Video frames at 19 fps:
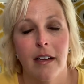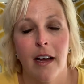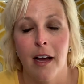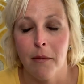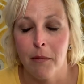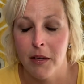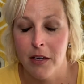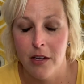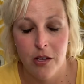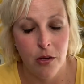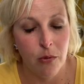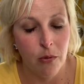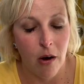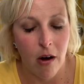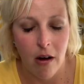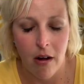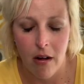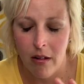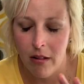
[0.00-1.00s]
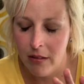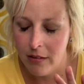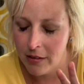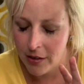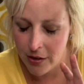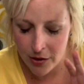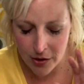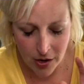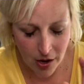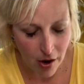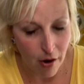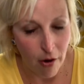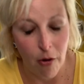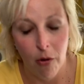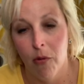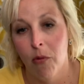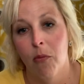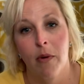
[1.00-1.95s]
You all know